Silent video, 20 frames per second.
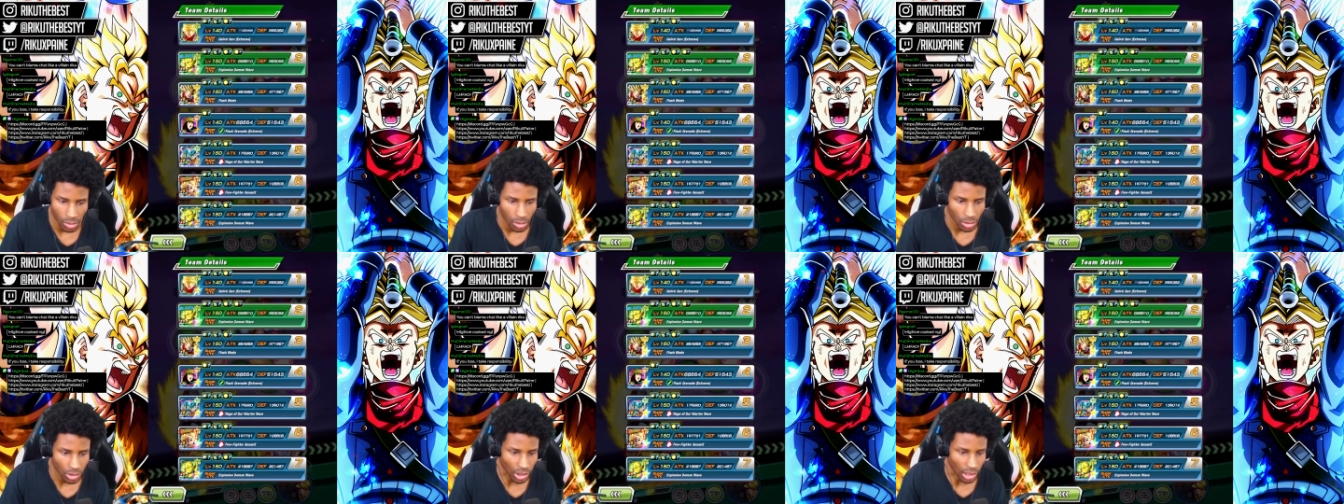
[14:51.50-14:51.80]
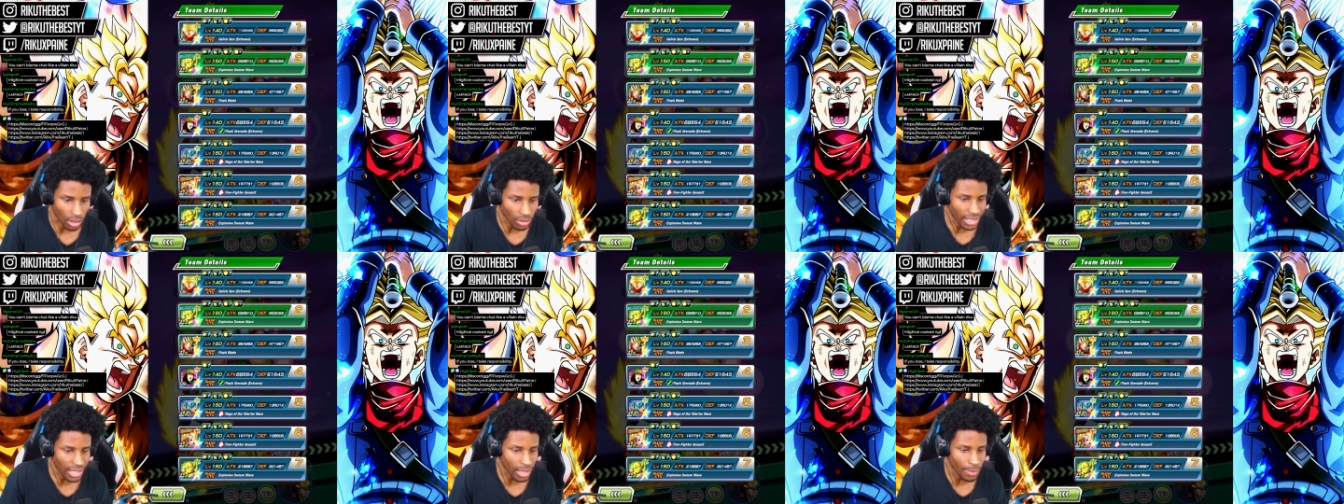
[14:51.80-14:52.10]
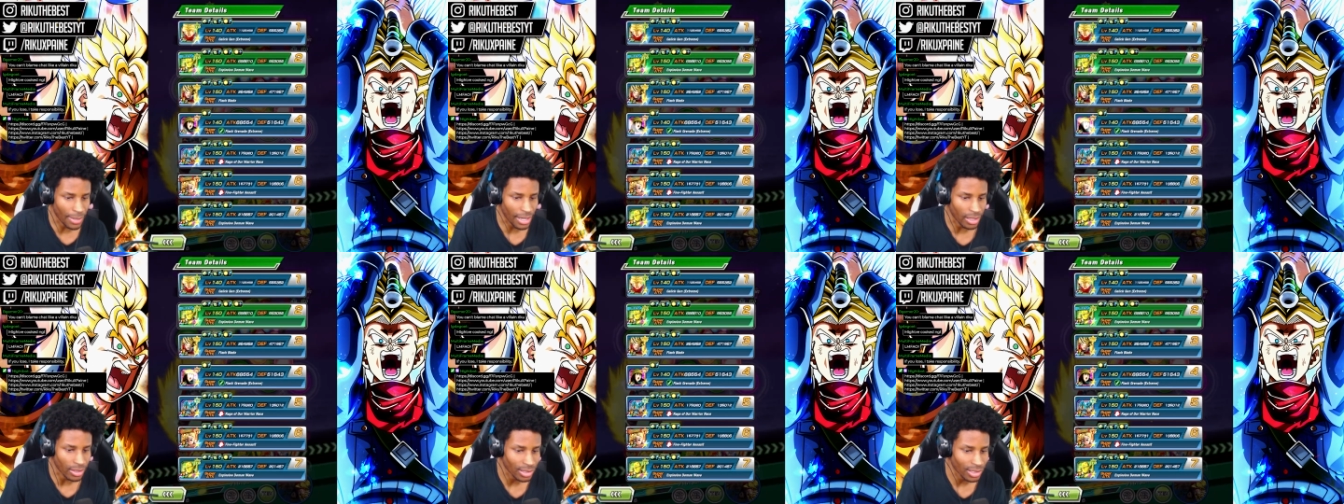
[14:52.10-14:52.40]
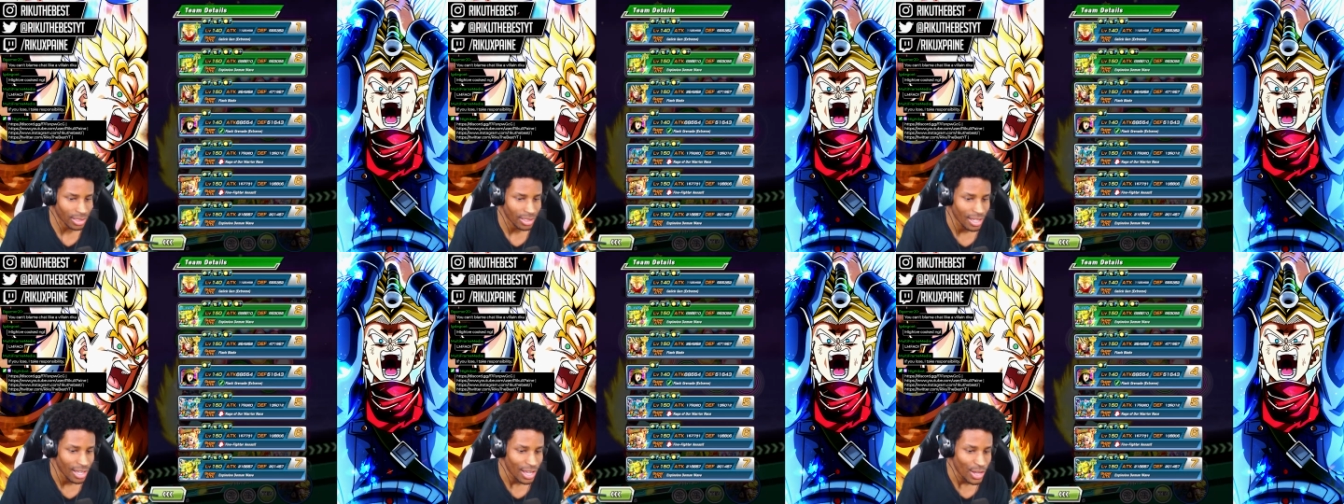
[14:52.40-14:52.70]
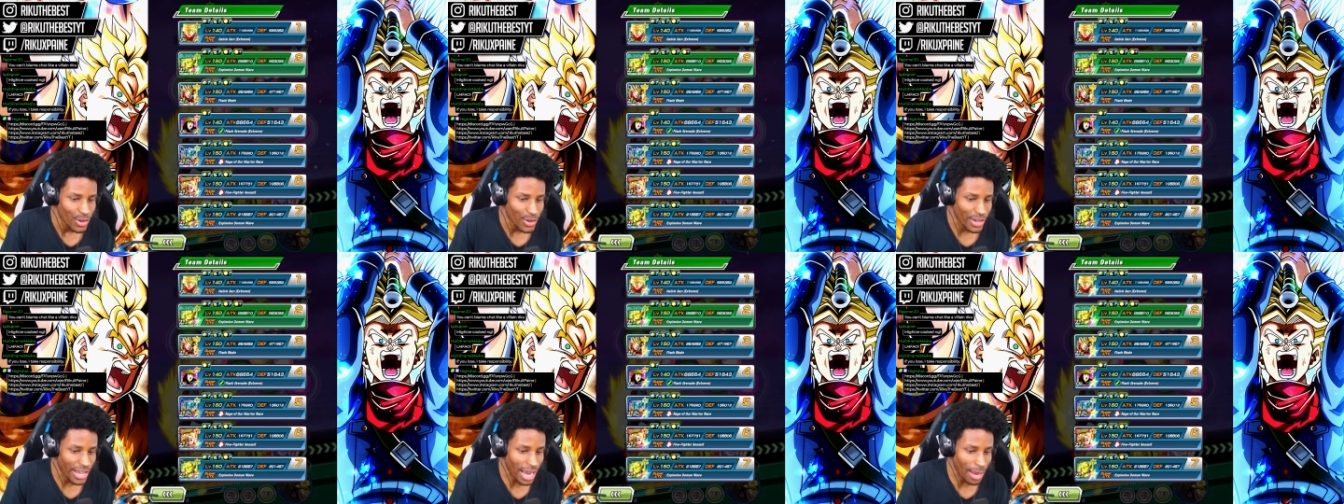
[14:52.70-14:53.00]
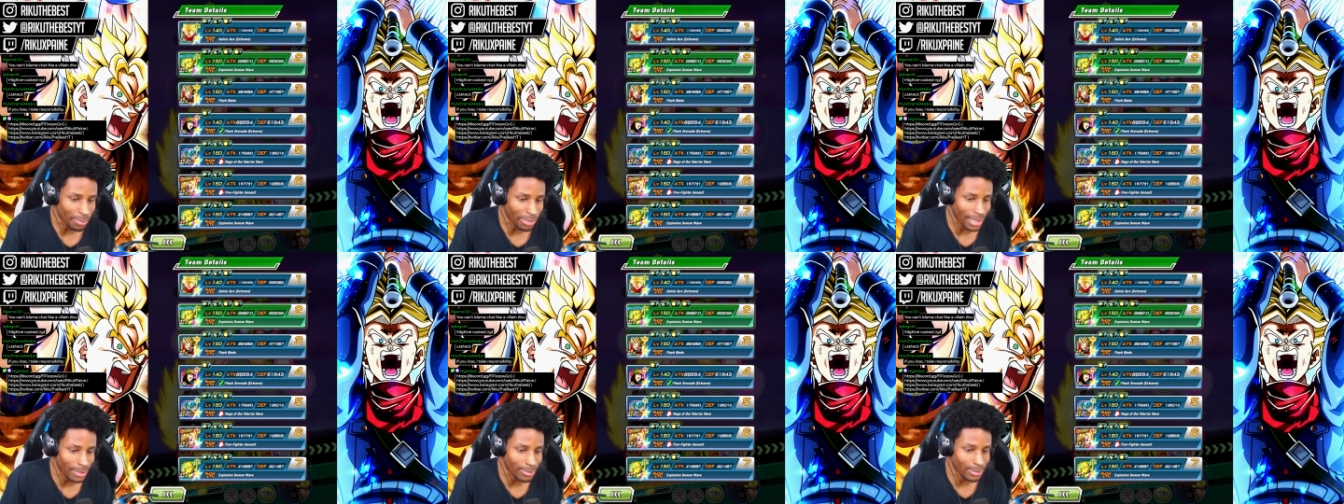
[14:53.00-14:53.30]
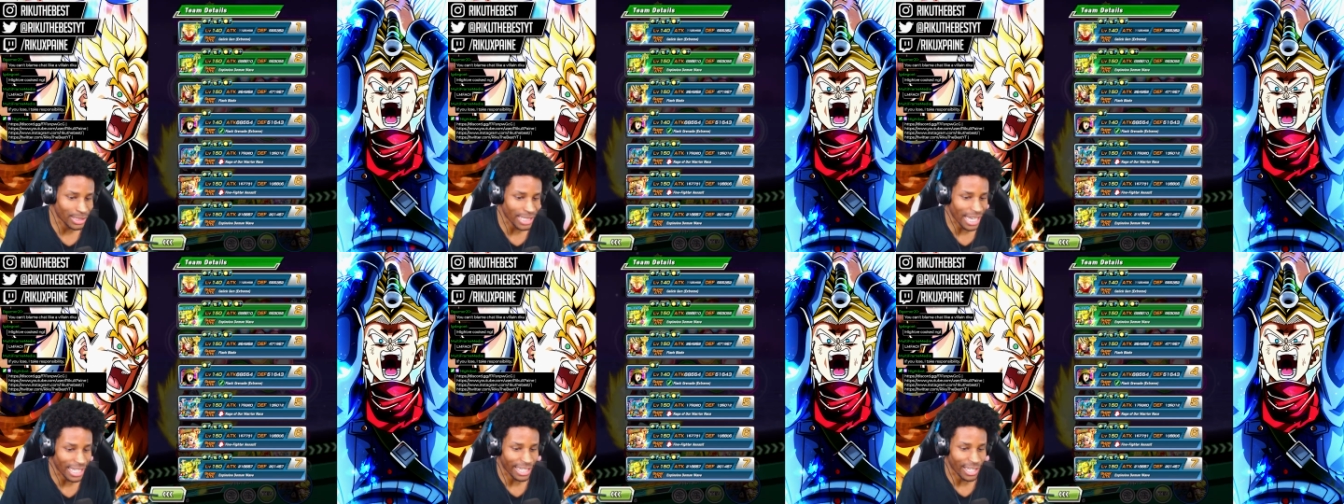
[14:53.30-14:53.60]
So I don't think it matters. You can't blame
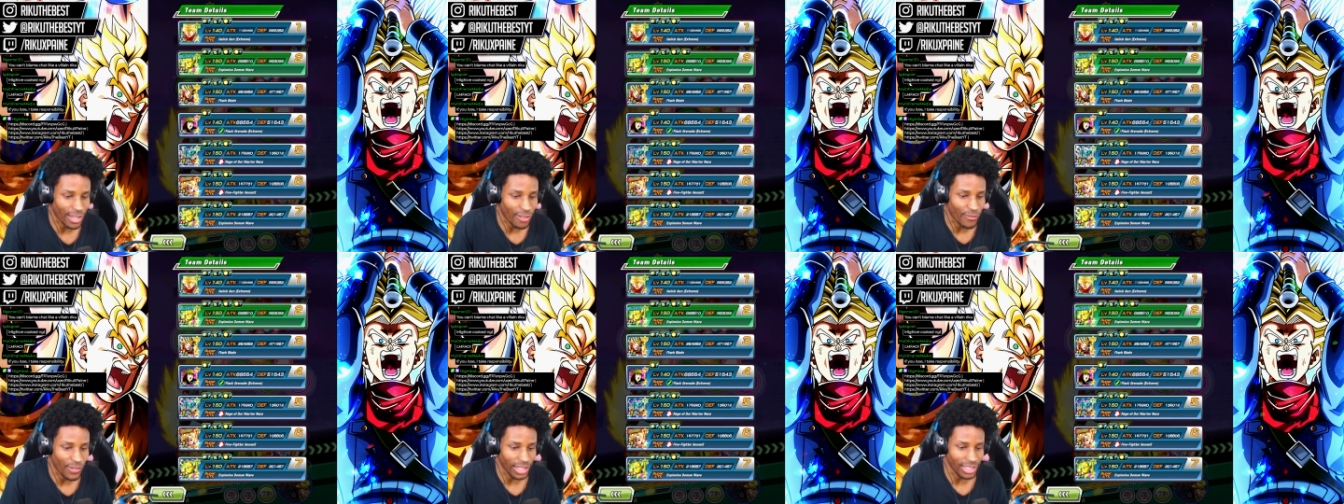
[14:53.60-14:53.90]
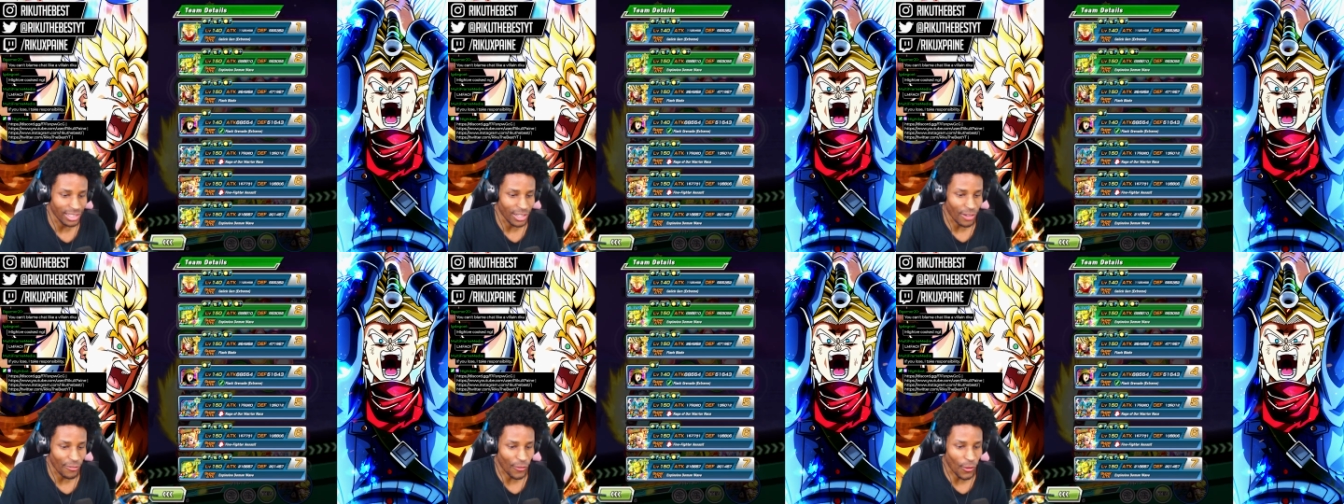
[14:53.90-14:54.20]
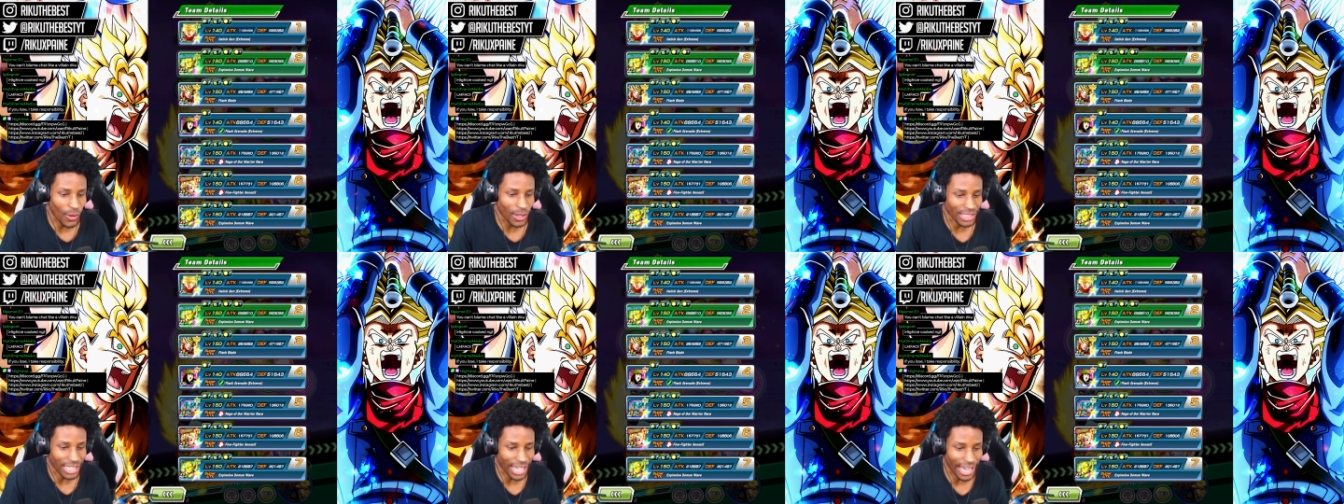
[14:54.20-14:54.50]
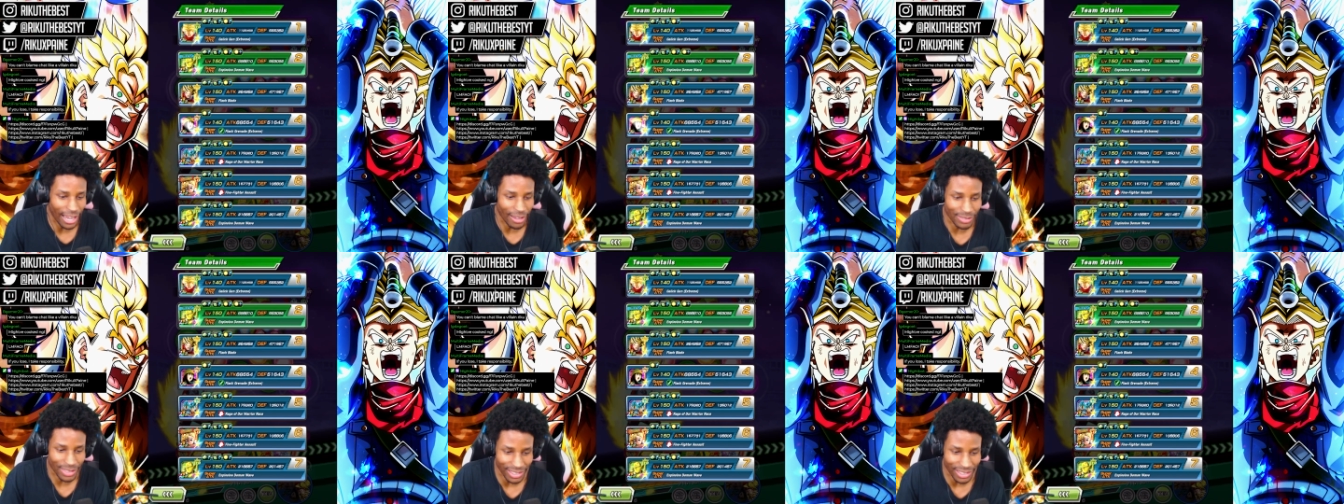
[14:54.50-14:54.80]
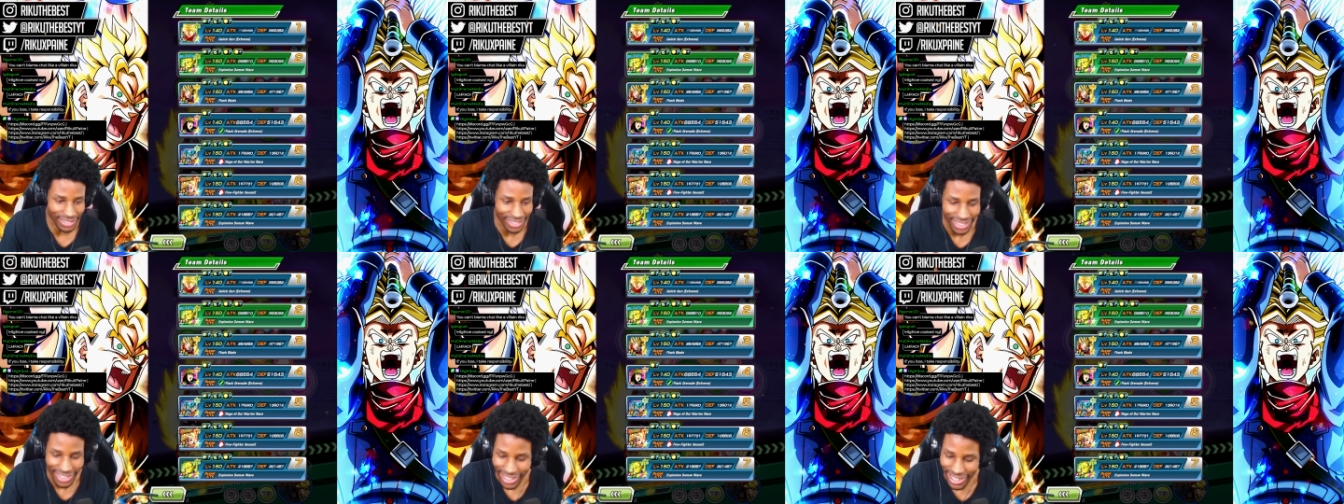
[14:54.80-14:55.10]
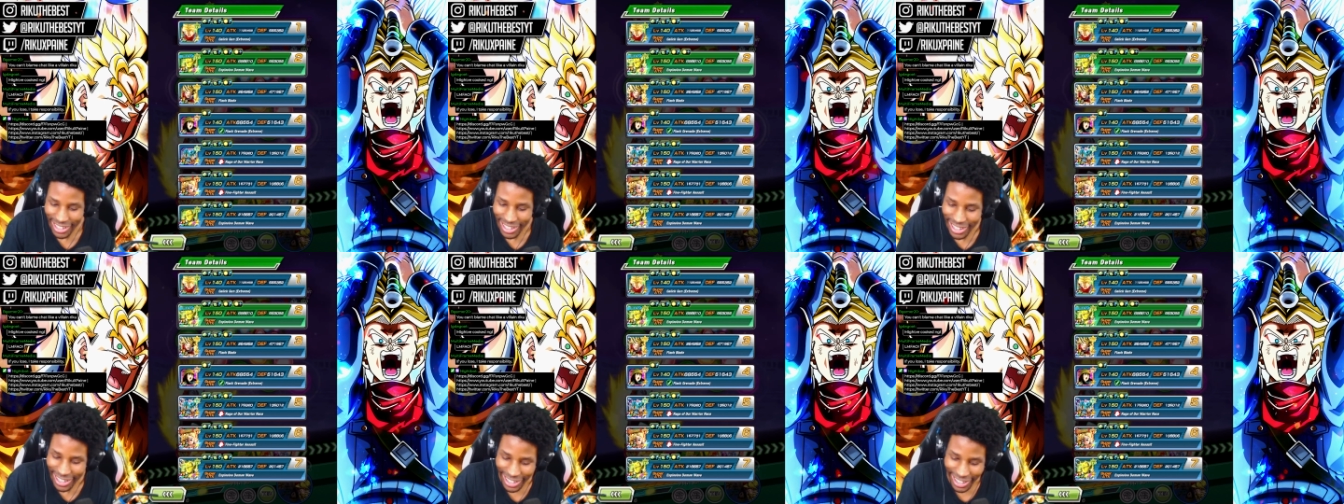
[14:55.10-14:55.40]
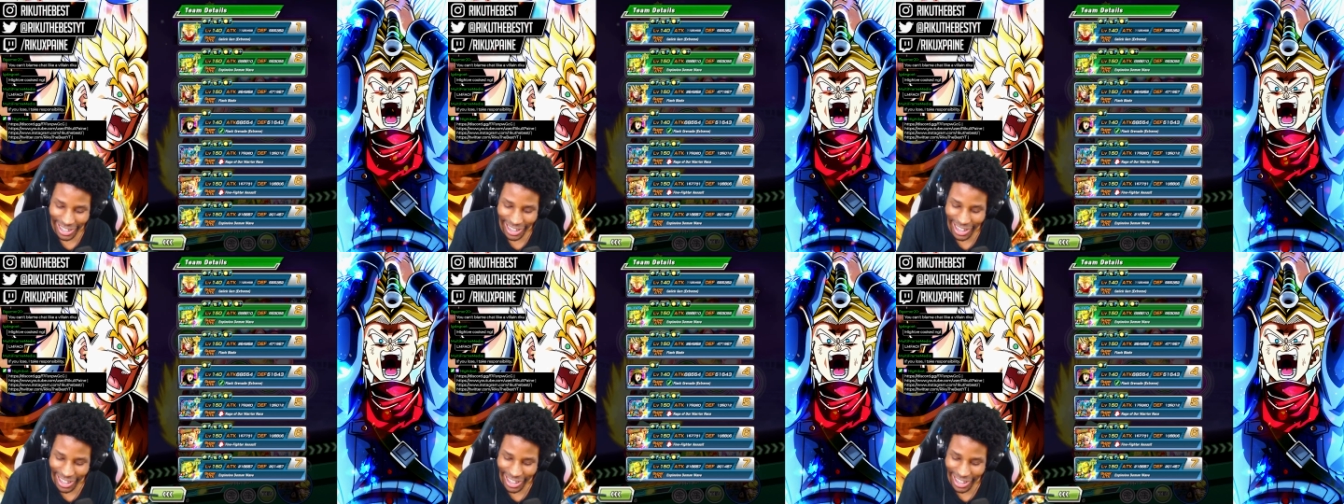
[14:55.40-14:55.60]
chat like a villain? Of course I have to. Uh,